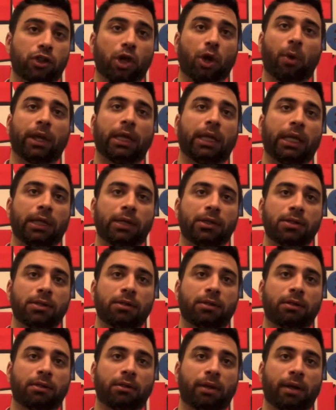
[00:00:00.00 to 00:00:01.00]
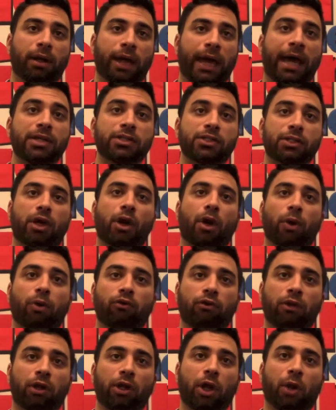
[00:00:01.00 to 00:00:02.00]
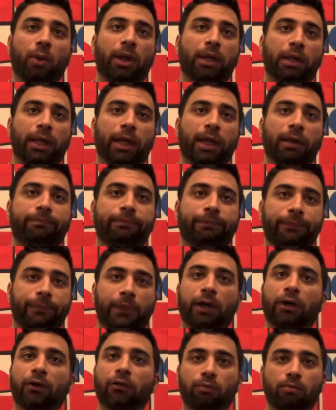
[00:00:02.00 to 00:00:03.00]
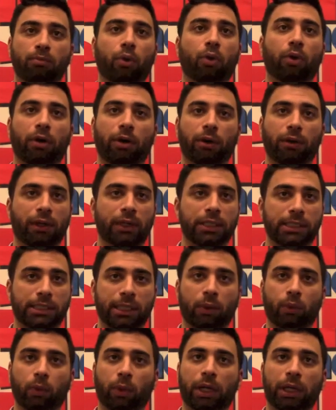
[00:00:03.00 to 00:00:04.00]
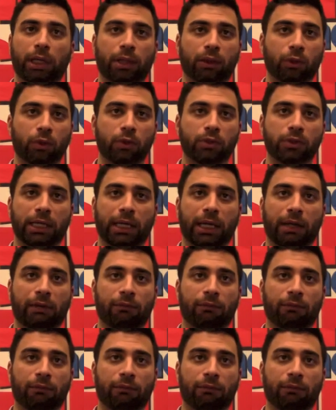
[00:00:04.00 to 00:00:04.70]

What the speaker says: going in as a coach and knowing that there's more to this than winning and losing,